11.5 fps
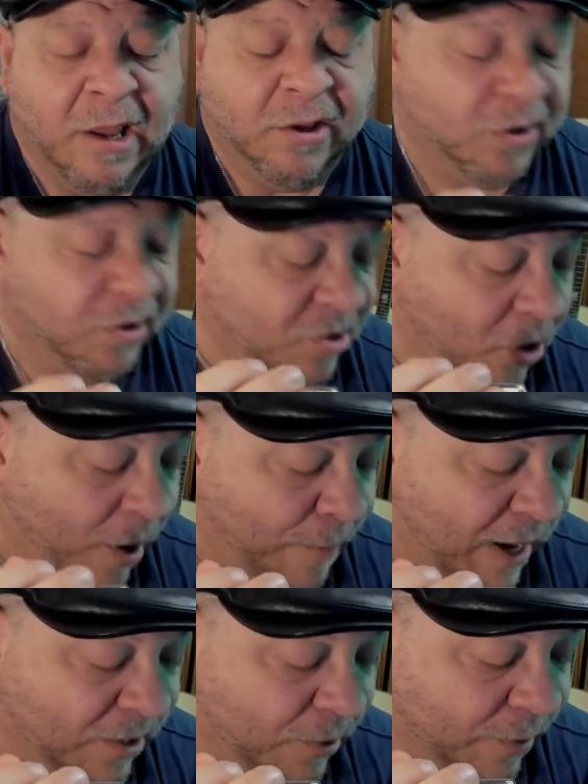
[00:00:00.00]
So start
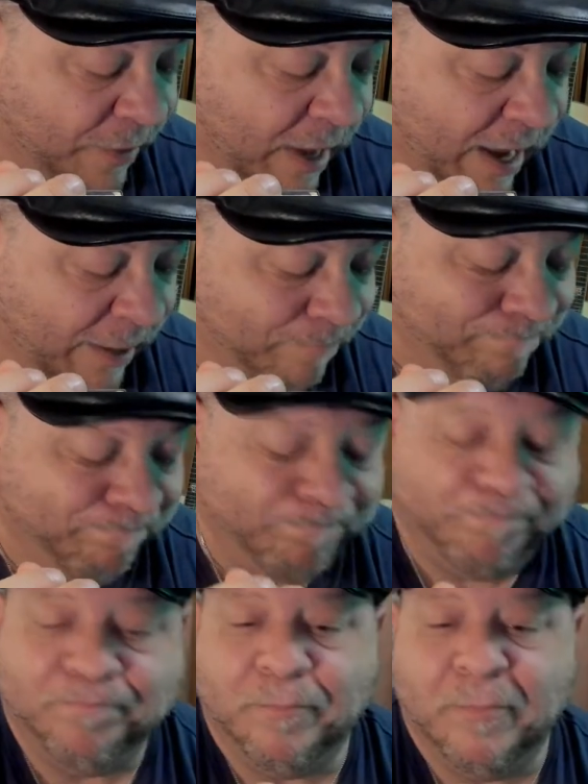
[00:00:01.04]
by doing that.
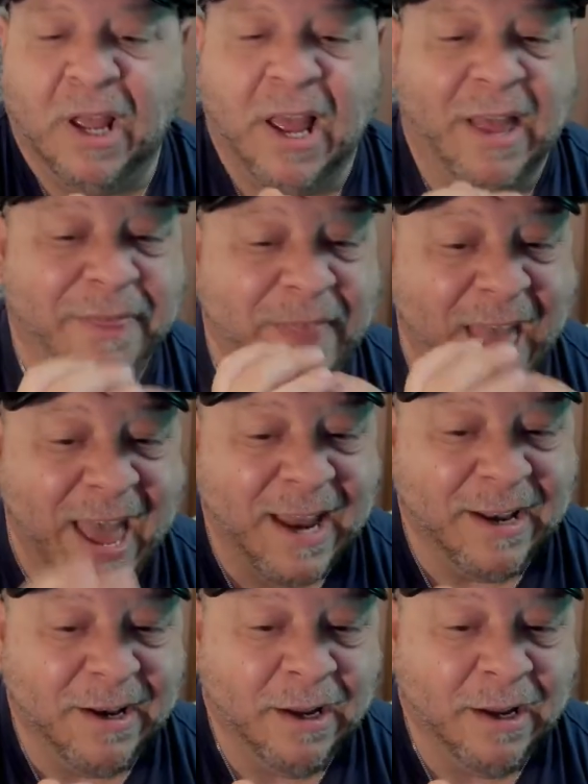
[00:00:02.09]
And then